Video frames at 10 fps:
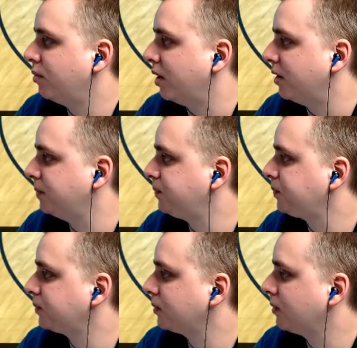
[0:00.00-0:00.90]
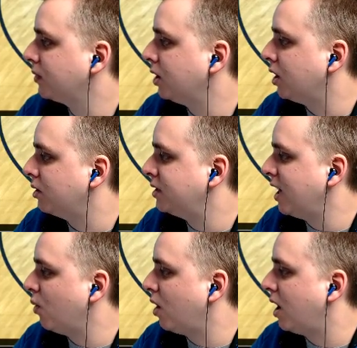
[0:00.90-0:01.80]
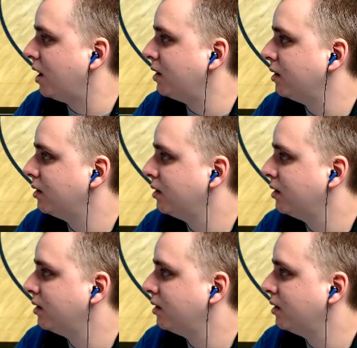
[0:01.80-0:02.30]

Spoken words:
But, you know, Taywan